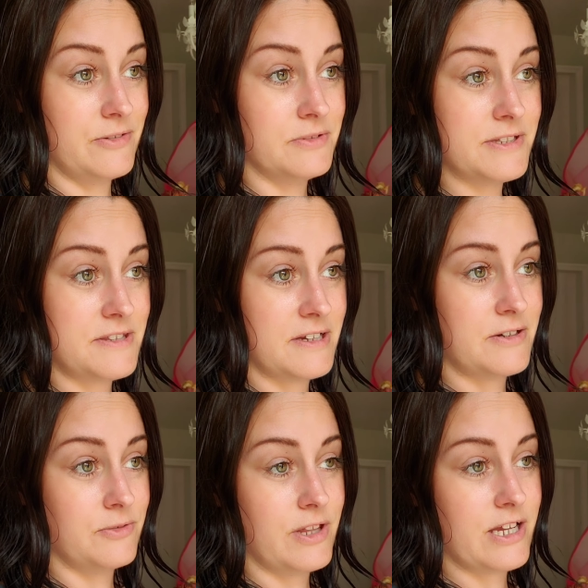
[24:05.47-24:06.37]
the only thing I
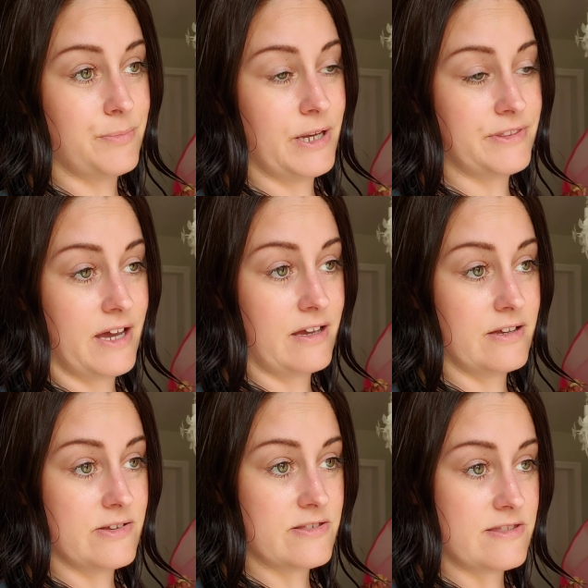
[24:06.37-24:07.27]
don't like about that
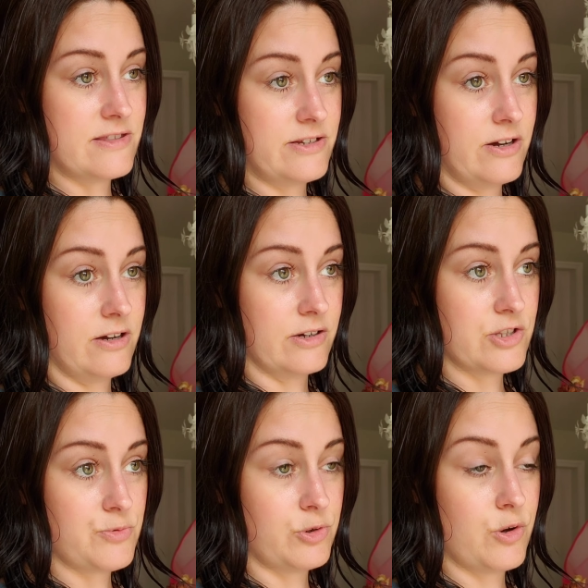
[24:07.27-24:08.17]
is the
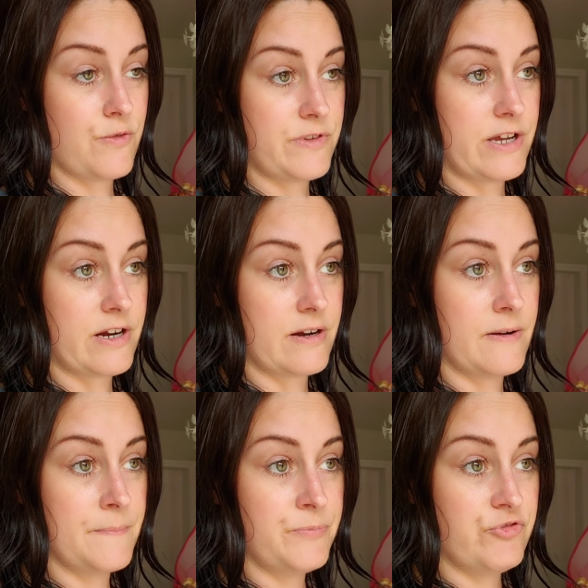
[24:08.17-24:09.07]
dogs will go over
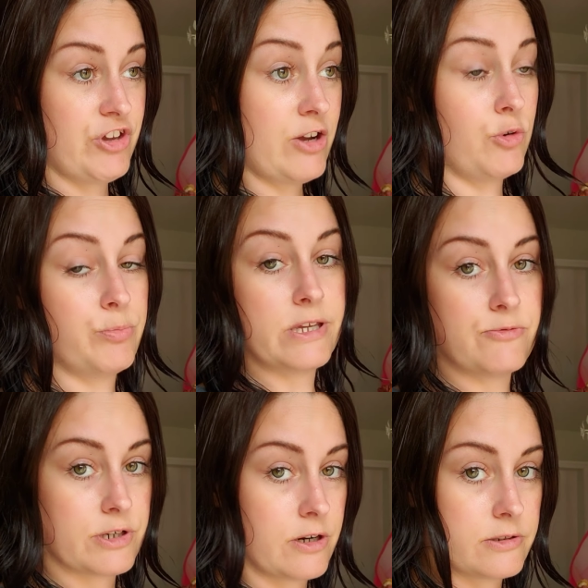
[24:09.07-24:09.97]
there. Jack will pee
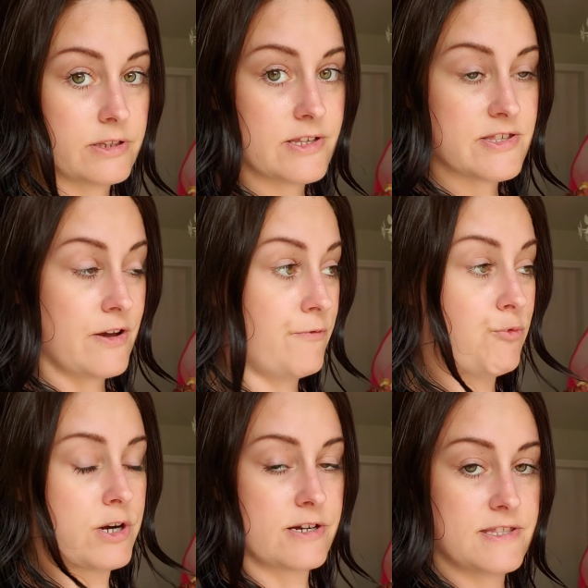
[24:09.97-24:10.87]
regardless of
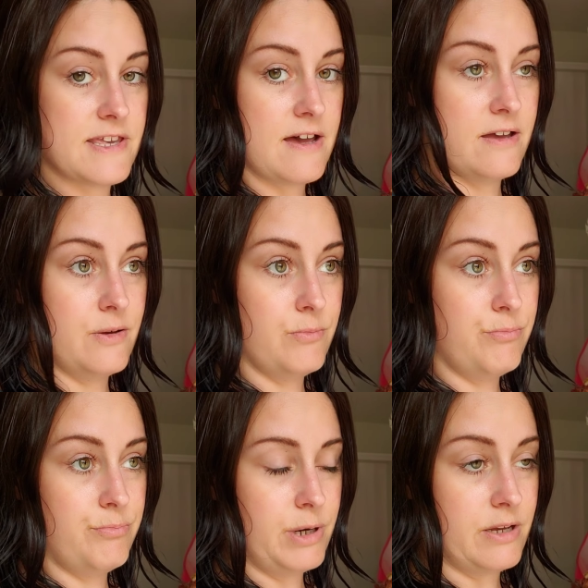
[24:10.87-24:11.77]
where it's at,
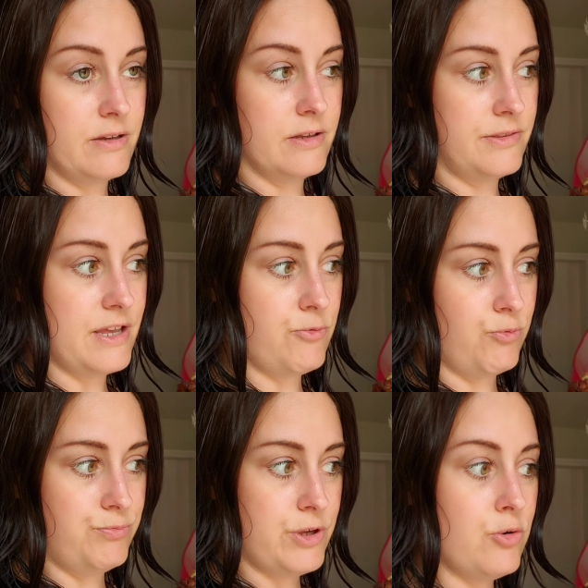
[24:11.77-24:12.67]
but they
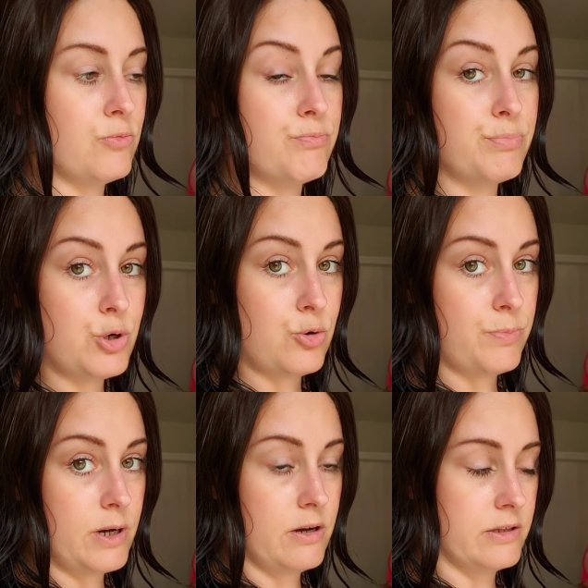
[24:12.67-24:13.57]
don't
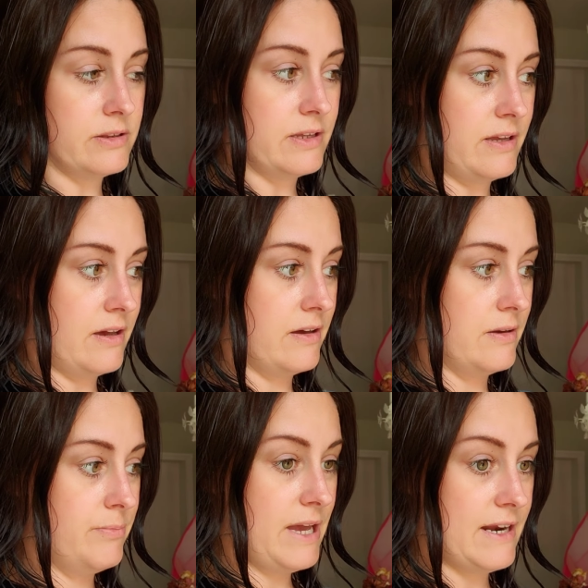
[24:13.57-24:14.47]
poop on the
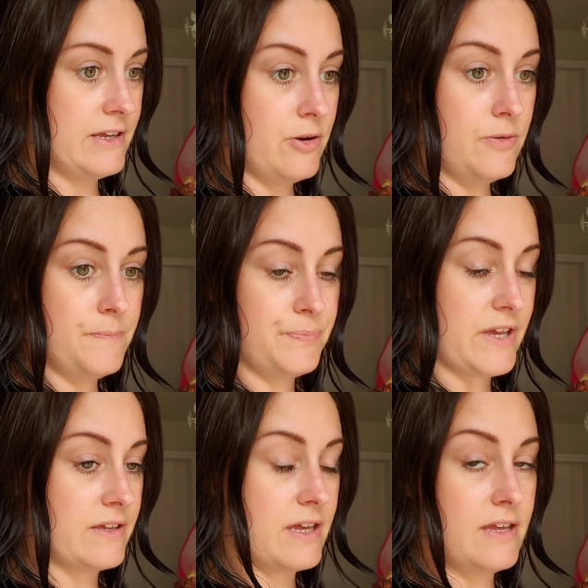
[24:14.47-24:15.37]
uh, patio.
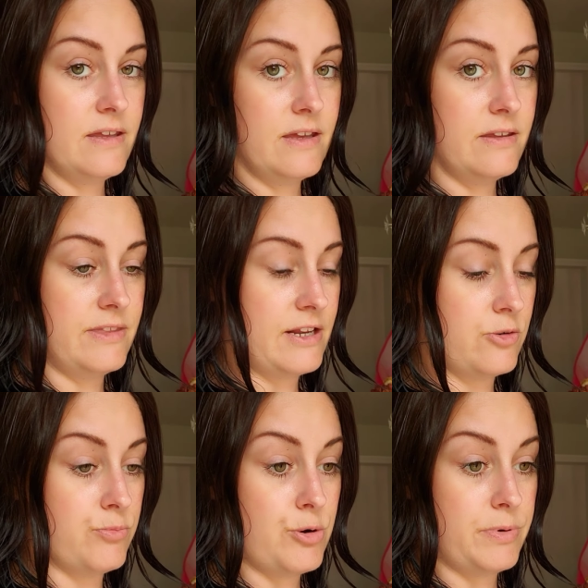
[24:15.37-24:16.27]
Like, they
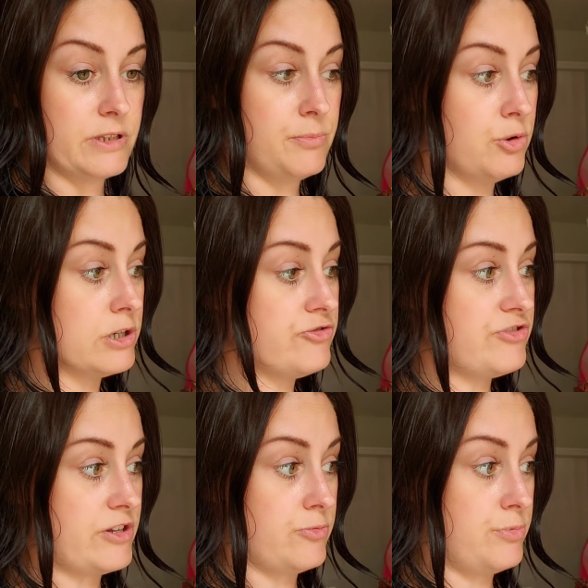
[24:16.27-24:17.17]
don't poop on the porch,
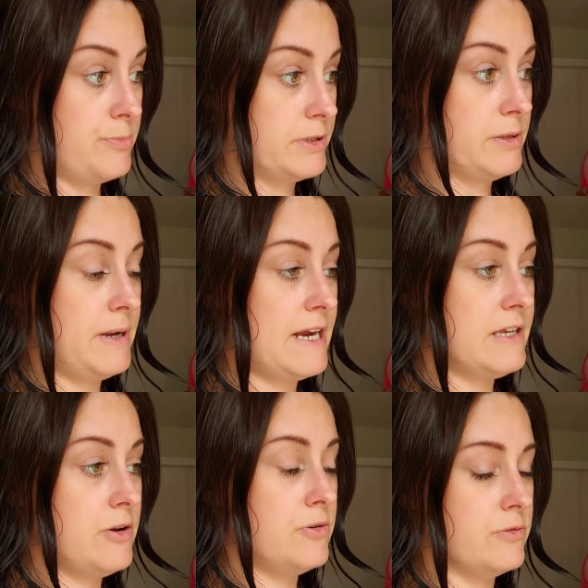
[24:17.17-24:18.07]
they don't poop on the
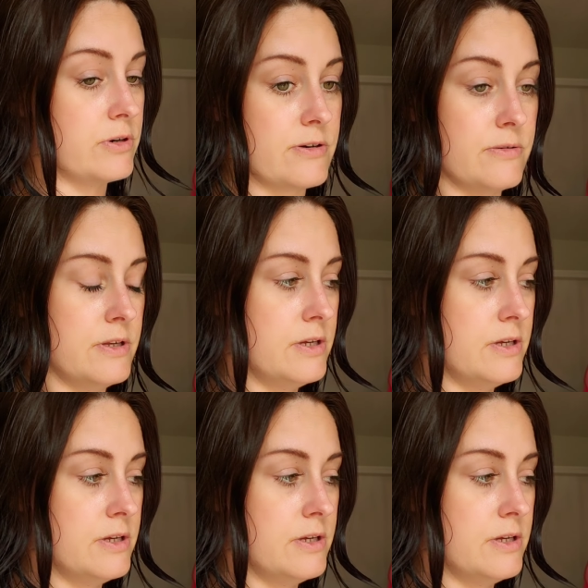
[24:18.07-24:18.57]
patio or